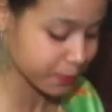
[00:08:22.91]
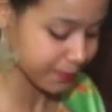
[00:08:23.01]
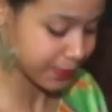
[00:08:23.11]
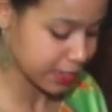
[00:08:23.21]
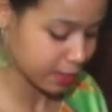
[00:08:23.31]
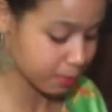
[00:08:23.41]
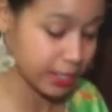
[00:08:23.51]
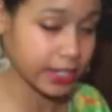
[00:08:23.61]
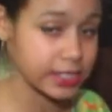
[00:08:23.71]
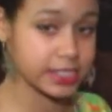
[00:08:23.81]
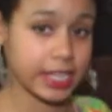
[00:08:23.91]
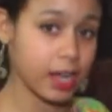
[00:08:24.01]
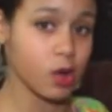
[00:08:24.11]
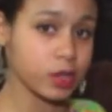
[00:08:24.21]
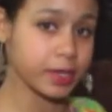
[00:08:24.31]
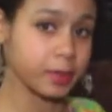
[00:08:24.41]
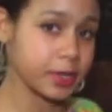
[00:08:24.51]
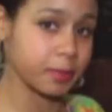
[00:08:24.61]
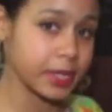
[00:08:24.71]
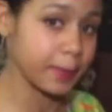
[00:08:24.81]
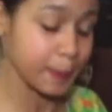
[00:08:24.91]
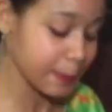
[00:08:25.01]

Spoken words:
I'm not going to say how old I'm going to be.